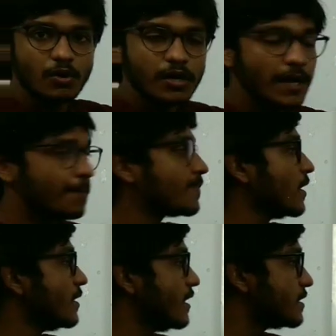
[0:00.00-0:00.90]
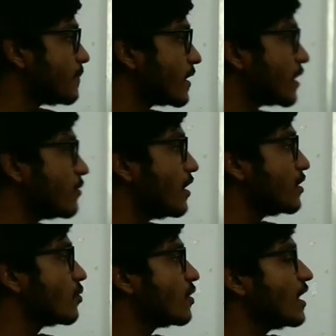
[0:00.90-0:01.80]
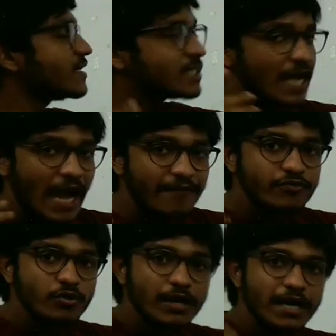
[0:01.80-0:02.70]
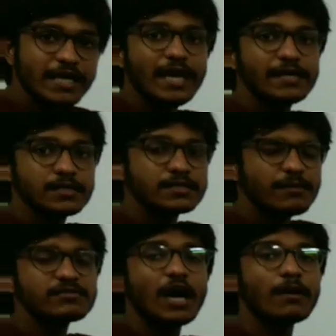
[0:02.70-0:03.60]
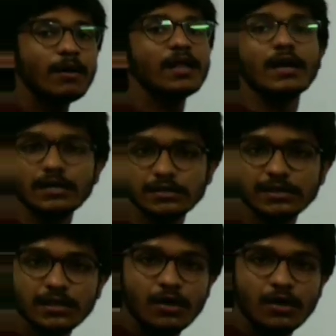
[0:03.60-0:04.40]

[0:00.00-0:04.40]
Okay, this particular nucleus have to radiate some thermal energy.